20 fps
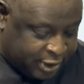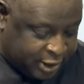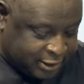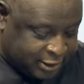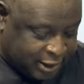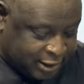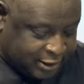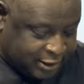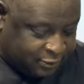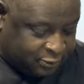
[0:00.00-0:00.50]

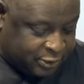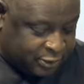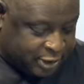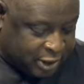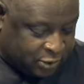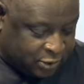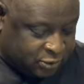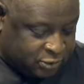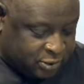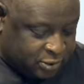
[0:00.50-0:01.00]

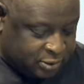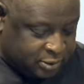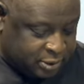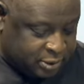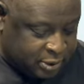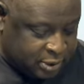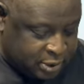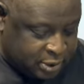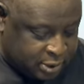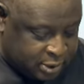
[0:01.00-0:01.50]

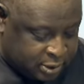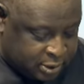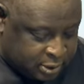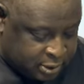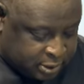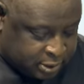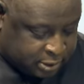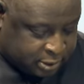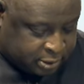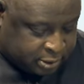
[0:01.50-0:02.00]

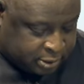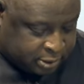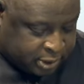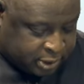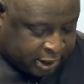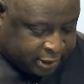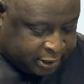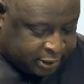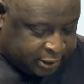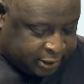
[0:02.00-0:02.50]

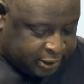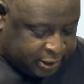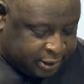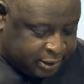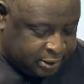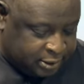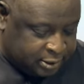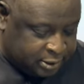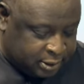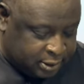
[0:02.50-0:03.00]

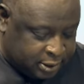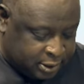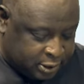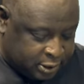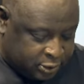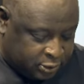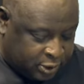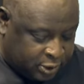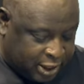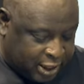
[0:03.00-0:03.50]
$737,033
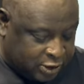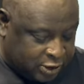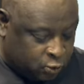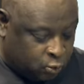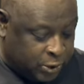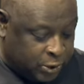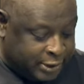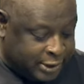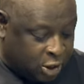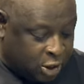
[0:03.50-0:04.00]

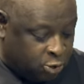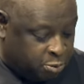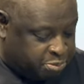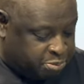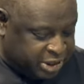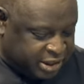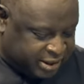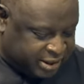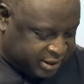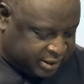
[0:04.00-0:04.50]

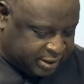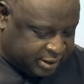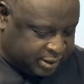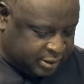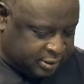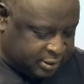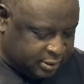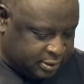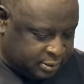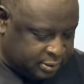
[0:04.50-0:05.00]
without
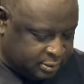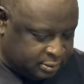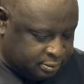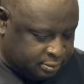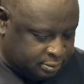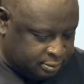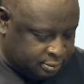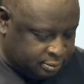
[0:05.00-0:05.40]
bids,